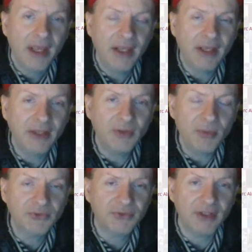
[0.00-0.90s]
It's
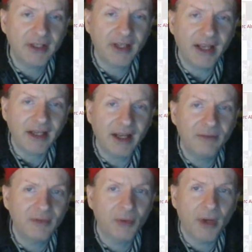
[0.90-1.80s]
almost
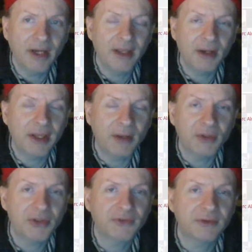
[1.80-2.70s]
kind of in a way they
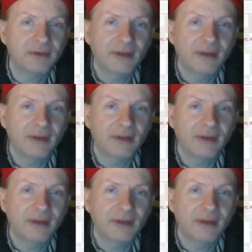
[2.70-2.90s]
were just